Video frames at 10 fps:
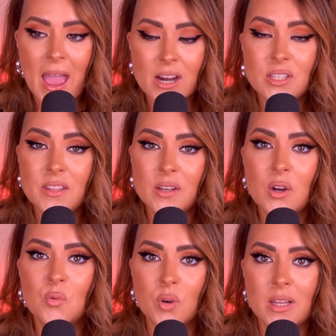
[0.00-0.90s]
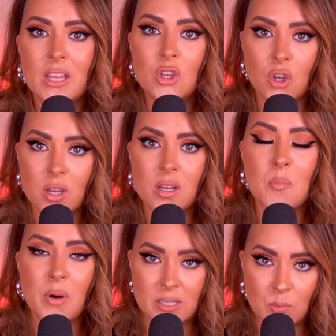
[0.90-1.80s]
actually, they're a really good
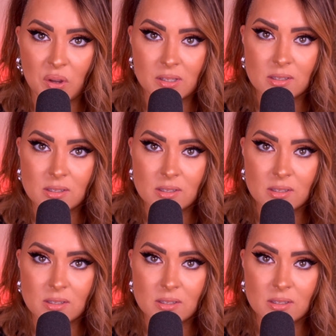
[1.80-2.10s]
price point.